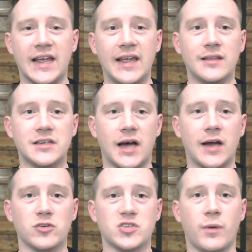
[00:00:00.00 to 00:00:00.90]
and the
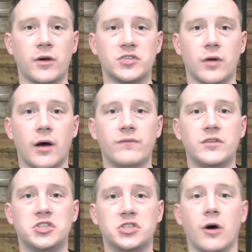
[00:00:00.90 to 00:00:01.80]
title sponsor of
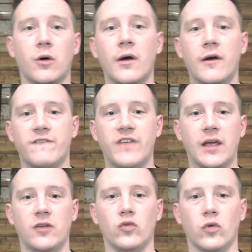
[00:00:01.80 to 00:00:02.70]
the show,
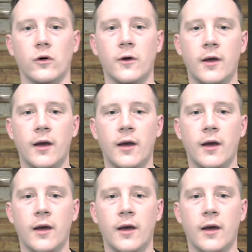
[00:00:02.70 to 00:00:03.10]
FanDuel.